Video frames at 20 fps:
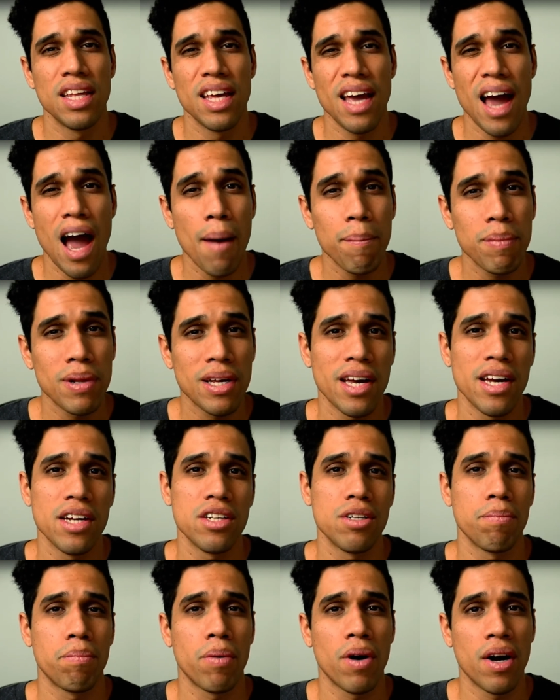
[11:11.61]
the
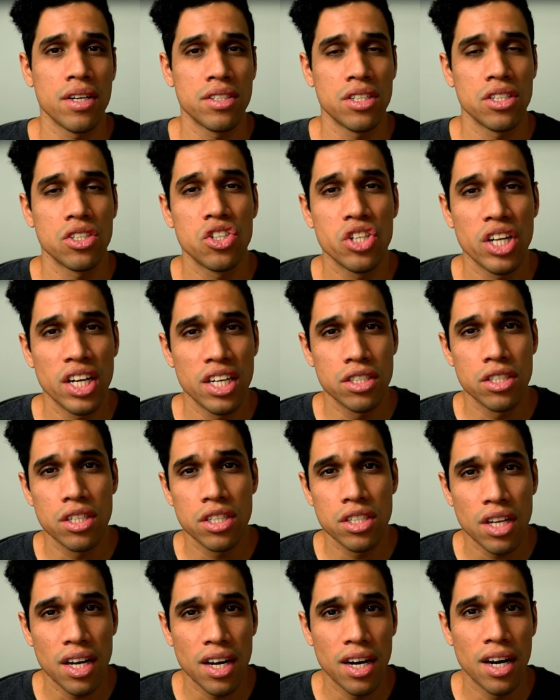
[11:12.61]
application process
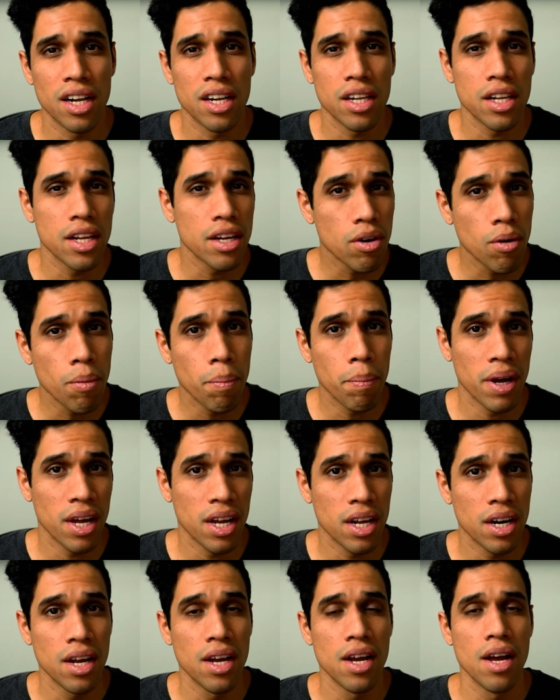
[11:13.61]
changes a little
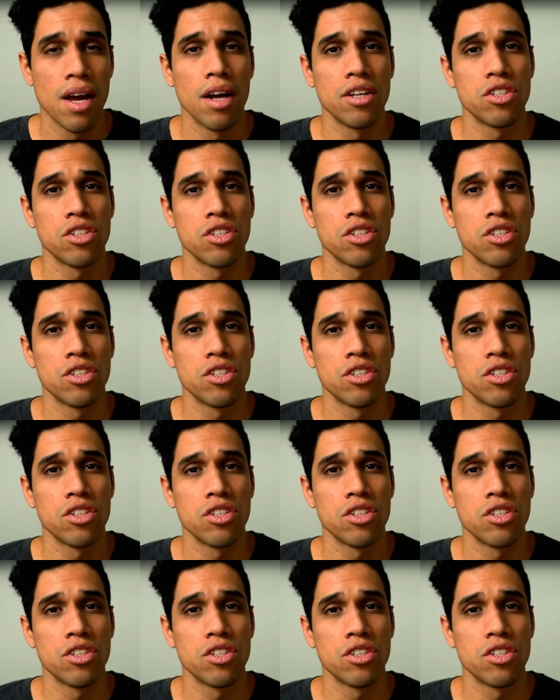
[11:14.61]
bit,